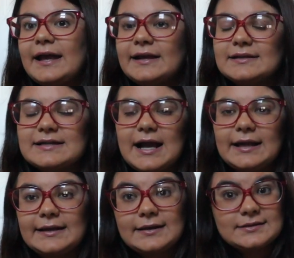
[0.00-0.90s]
and
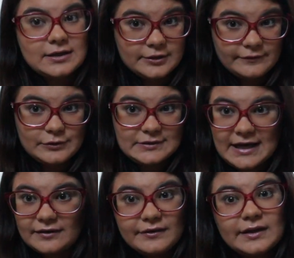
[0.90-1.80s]
I get a ton of use
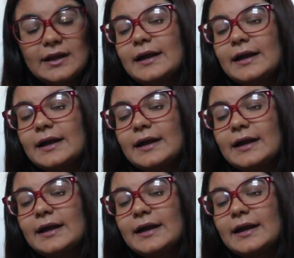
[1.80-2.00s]
out of it.